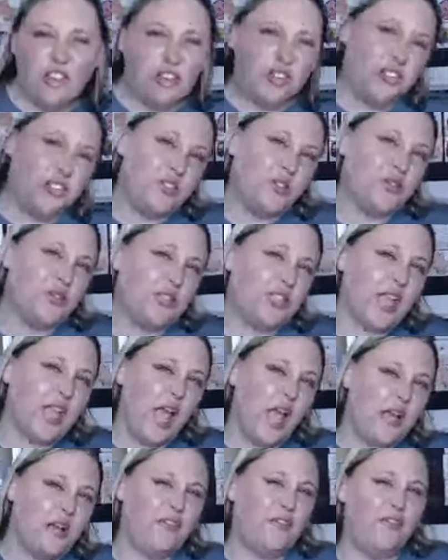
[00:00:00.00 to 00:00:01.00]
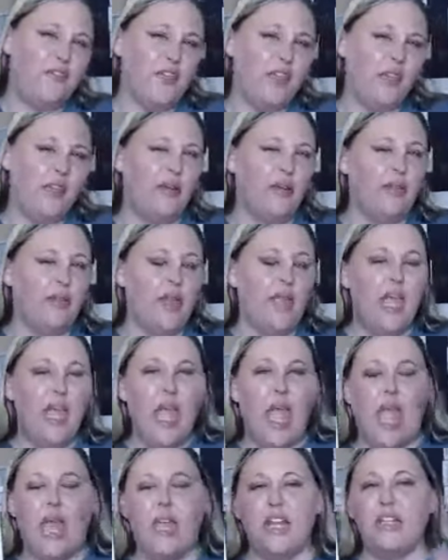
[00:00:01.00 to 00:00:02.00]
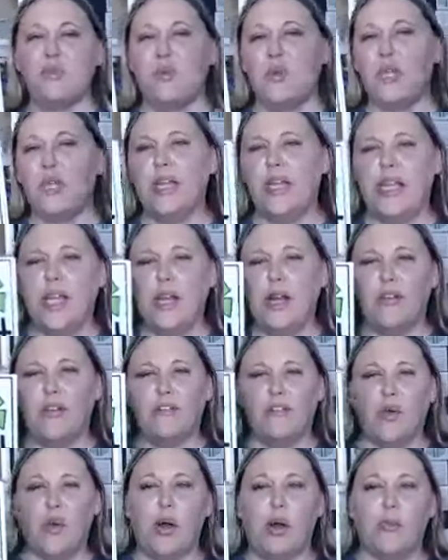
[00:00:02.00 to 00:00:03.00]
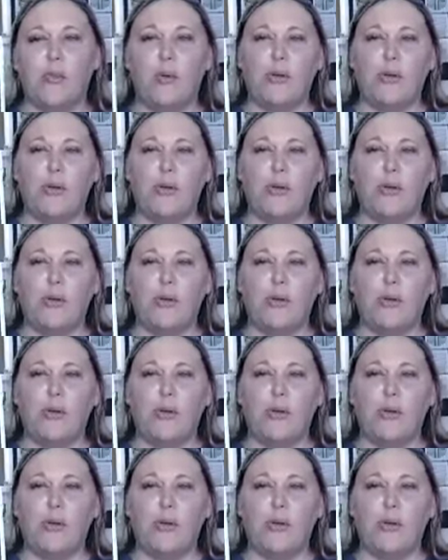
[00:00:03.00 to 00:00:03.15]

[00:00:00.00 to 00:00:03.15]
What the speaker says: Seuss kind of feel, and it's really geared for